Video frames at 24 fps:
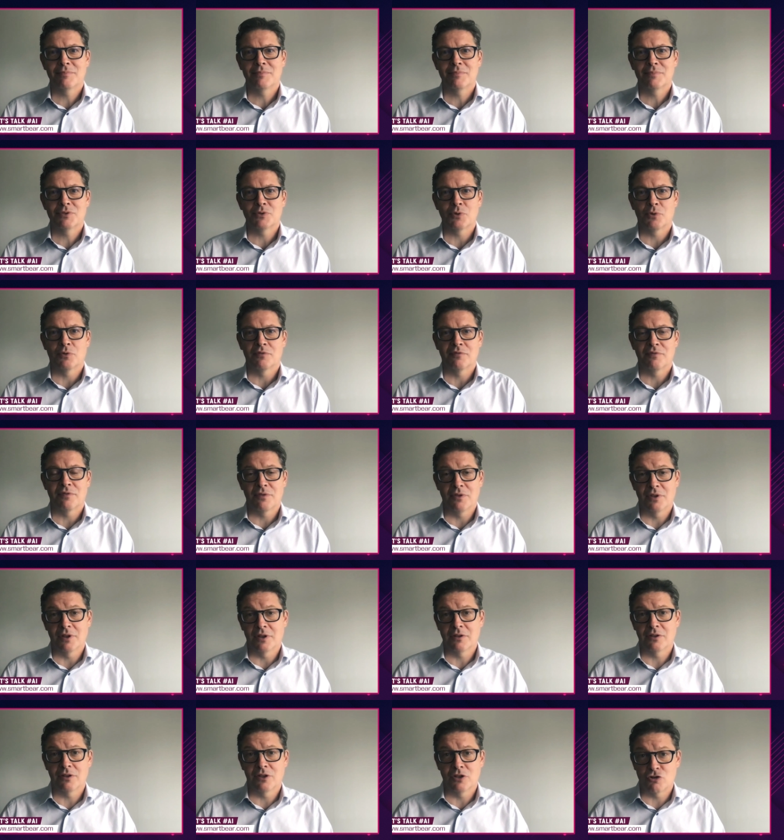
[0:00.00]
sort of
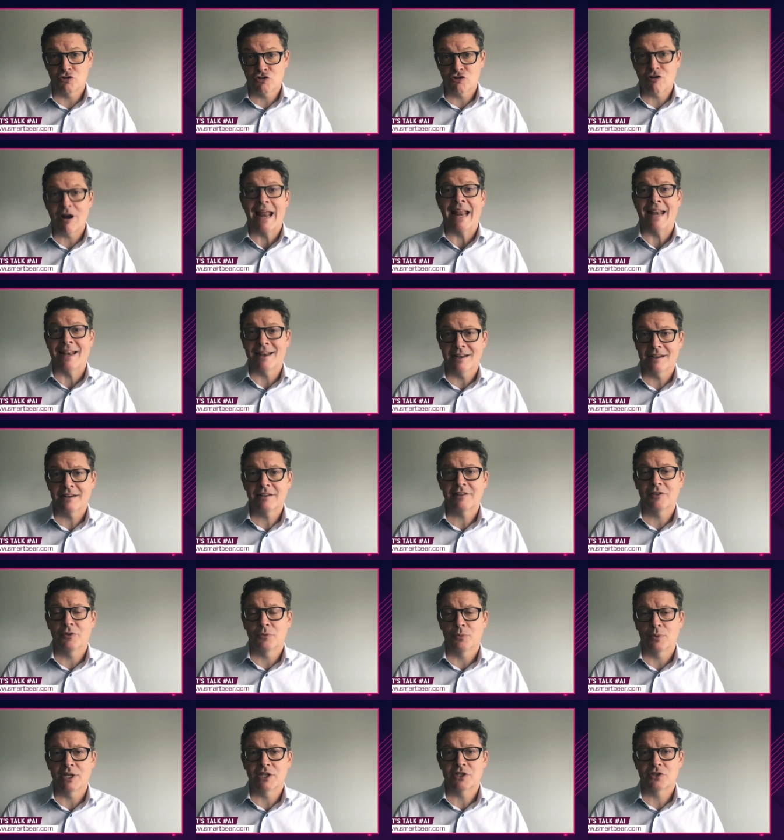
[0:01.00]
the, the trend
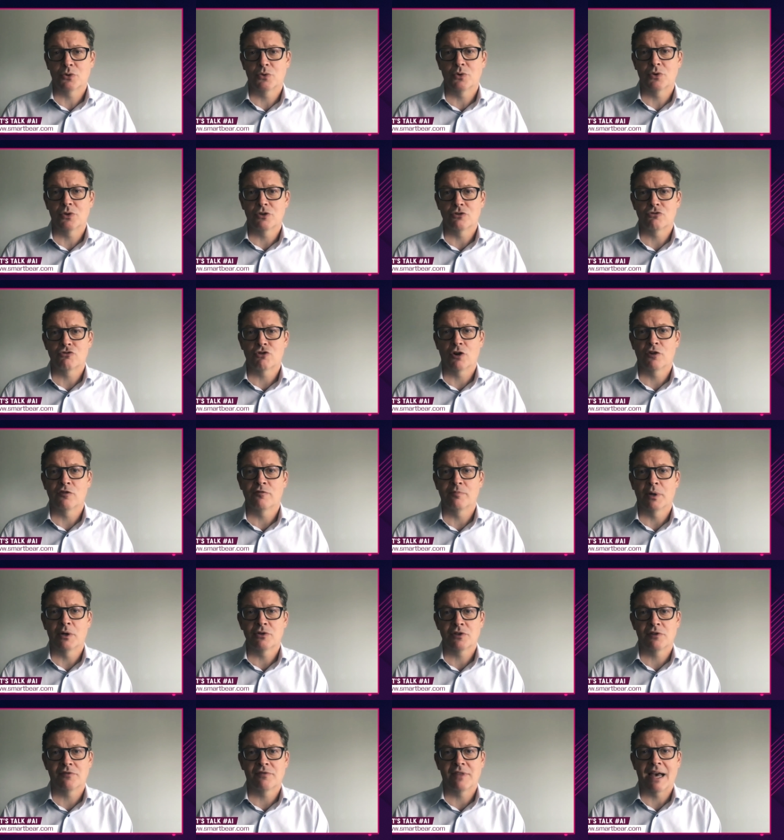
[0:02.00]
that we saw that drove
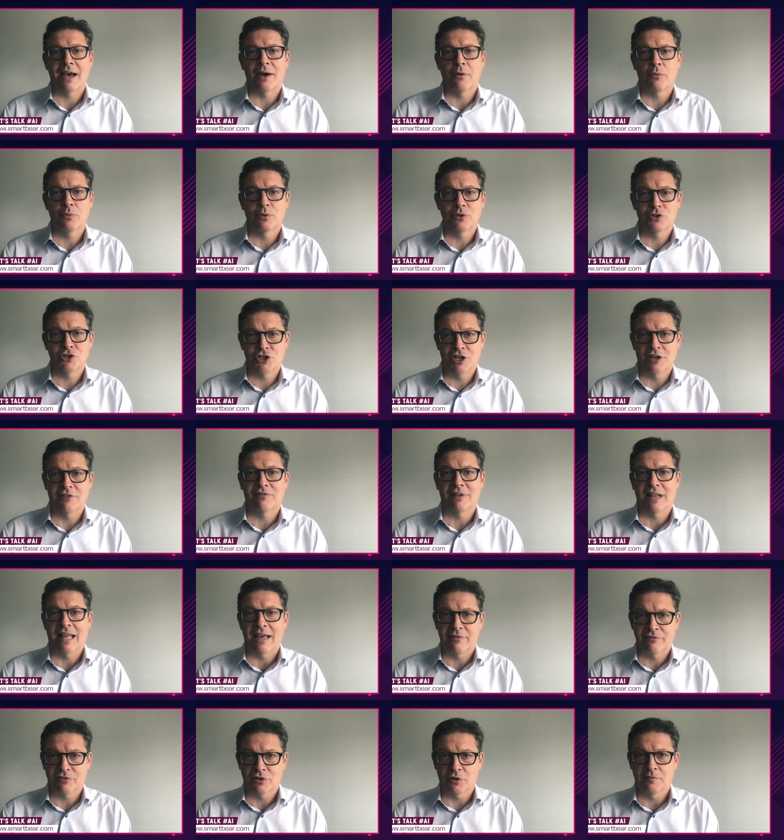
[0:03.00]
most of that was shift
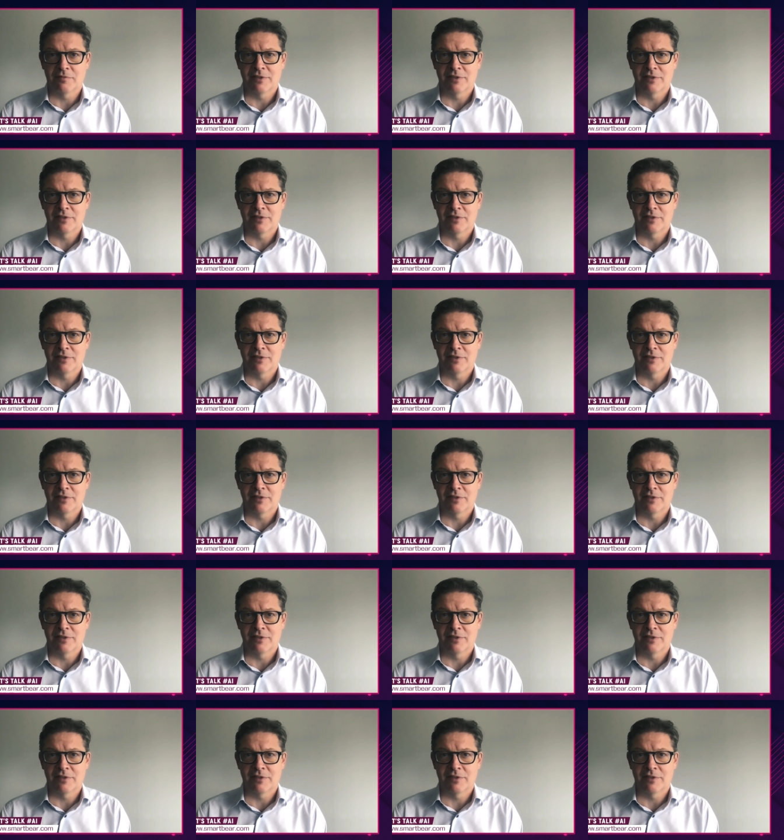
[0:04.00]
left,